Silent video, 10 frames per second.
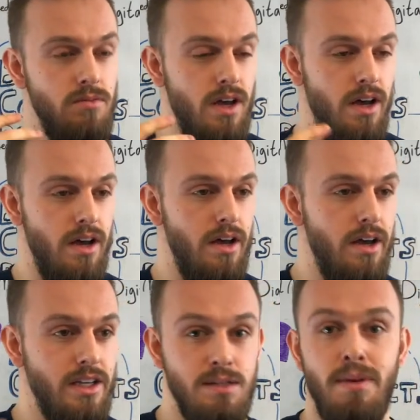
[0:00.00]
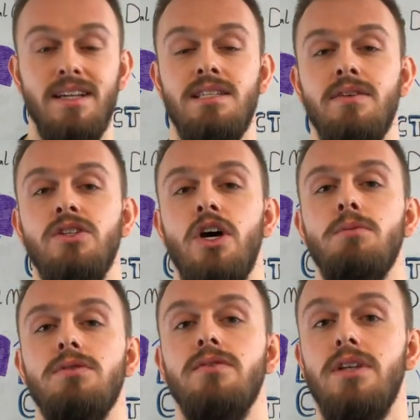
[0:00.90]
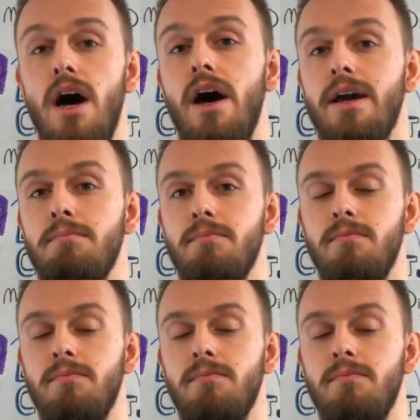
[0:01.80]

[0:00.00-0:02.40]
expensive in terms of time.